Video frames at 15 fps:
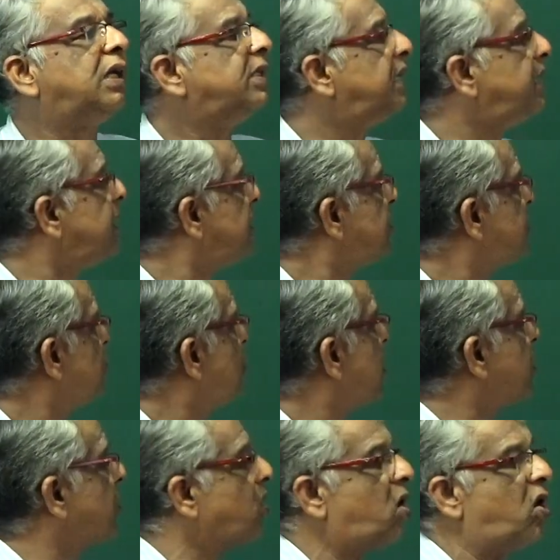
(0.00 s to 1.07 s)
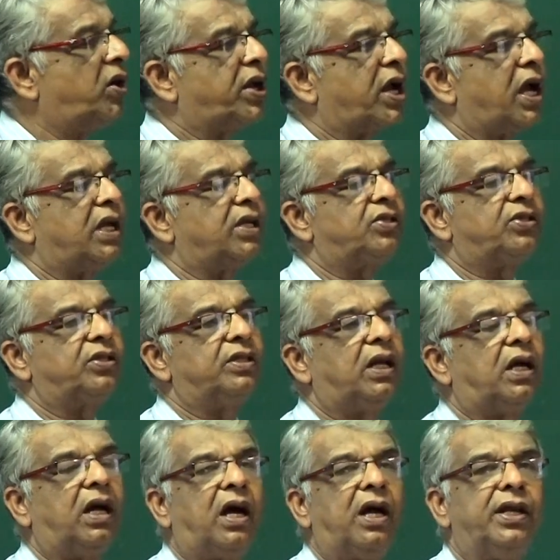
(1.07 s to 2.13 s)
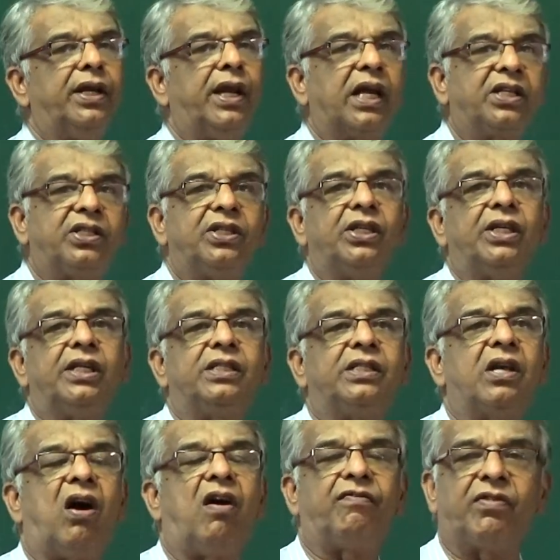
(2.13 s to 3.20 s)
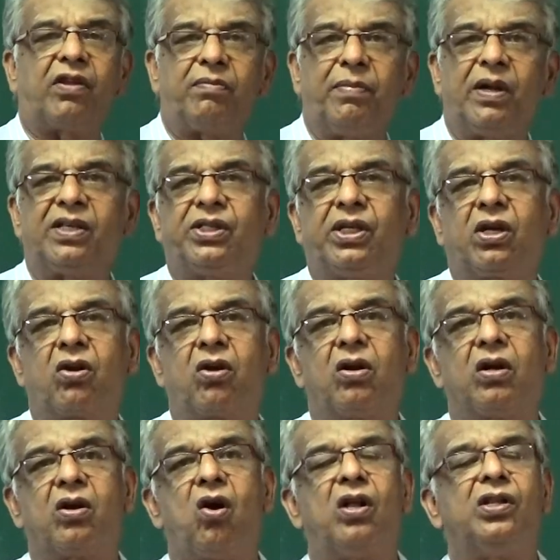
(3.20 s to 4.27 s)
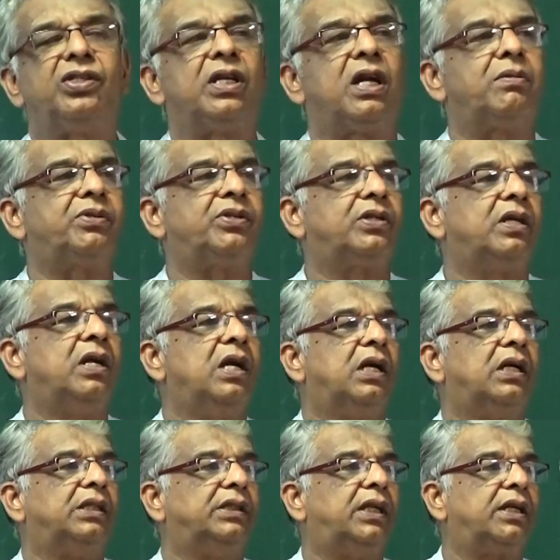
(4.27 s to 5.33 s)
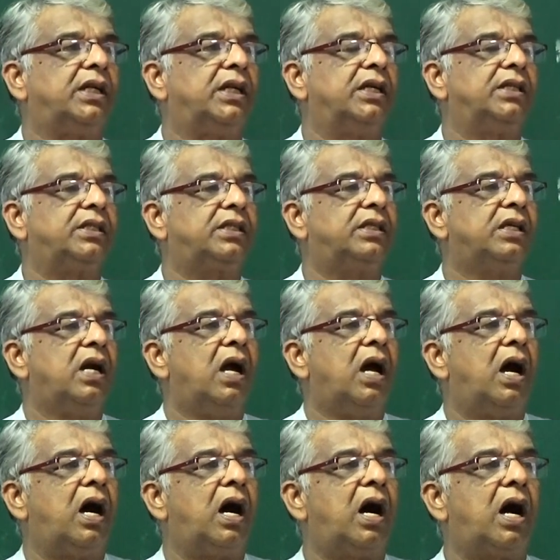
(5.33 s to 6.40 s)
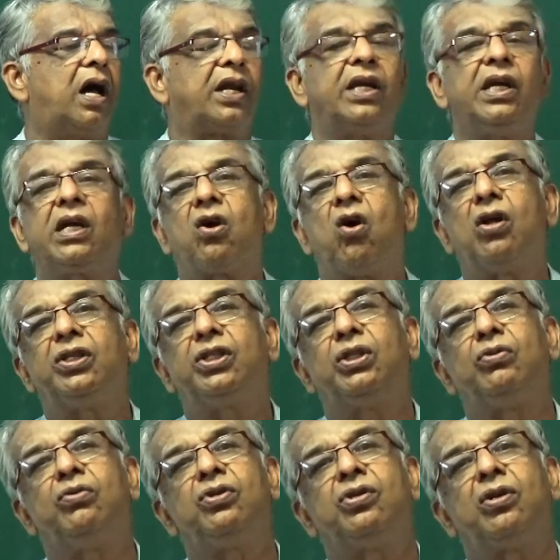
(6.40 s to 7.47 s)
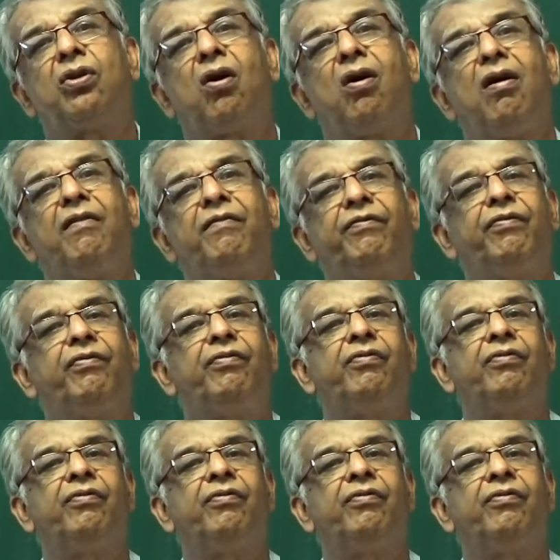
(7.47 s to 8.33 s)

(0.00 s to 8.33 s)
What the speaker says: that is what you call it as the next is after basic concepts, that is reconstitution of